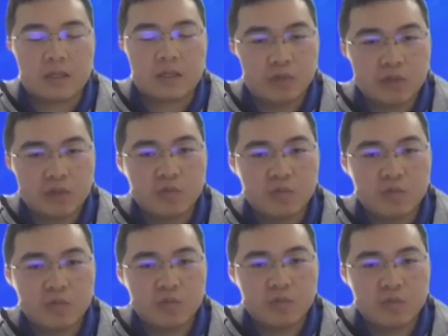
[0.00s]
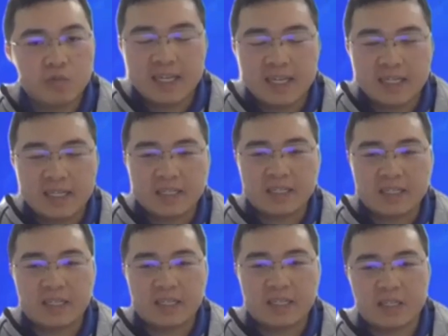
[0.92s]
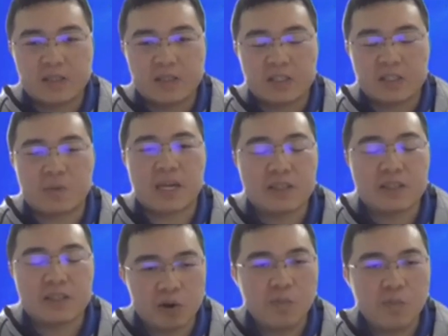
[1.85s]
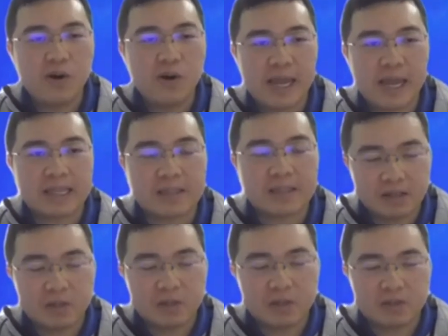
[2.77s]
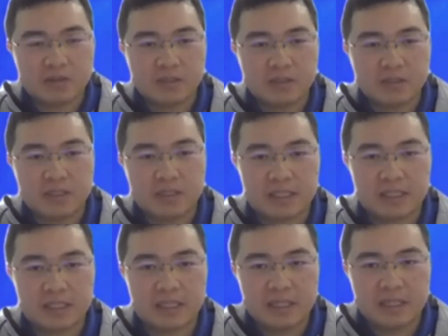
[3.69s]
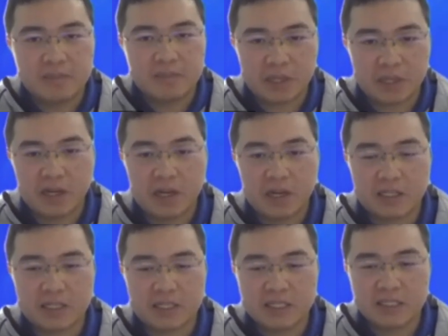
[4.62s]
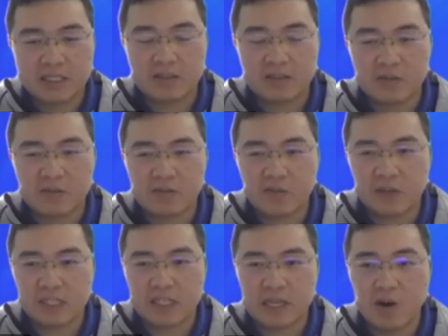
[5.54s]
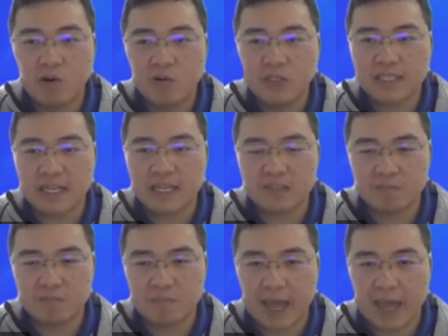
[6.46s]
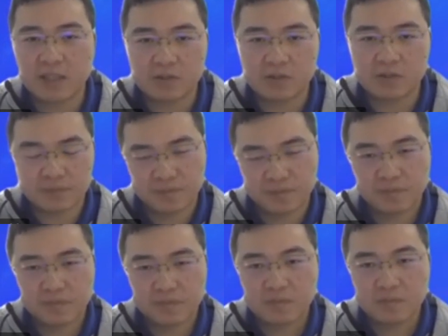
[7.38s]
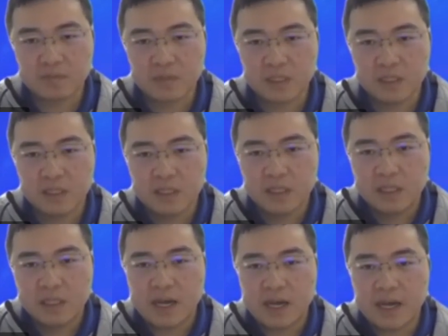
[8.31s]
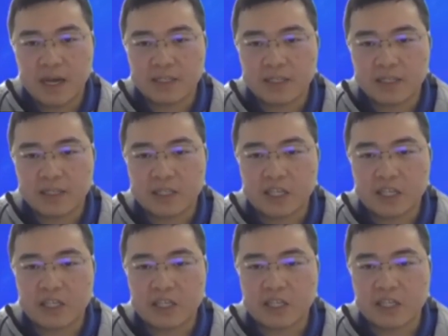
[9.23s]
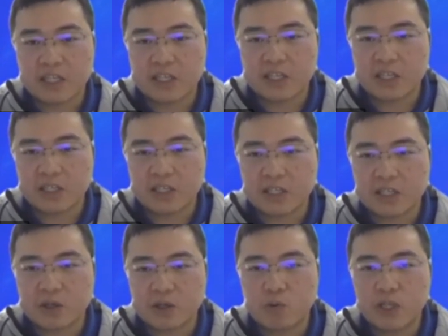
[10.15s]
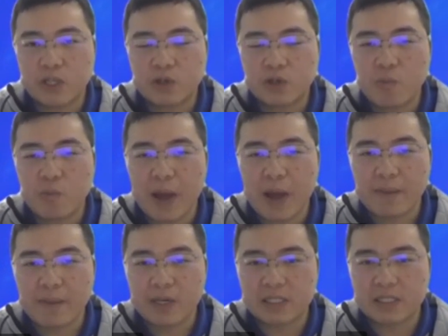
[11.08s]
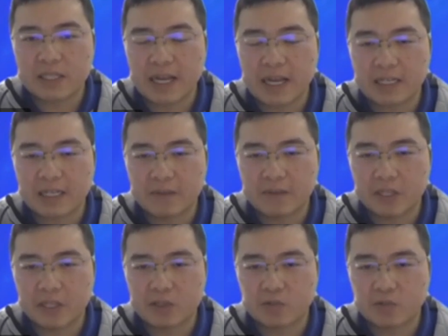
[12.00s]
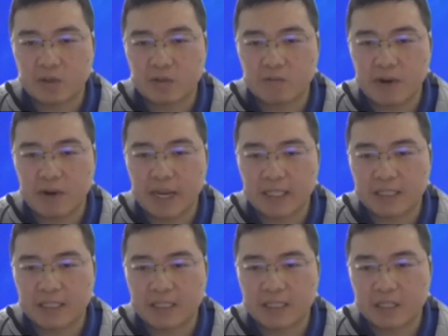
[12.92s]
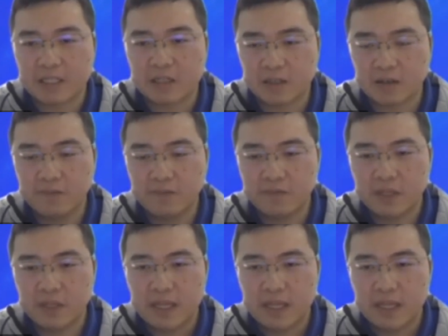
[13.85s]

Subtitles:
The reason why it become normal and normal, because for the old size panel, the critical map is like this right curve.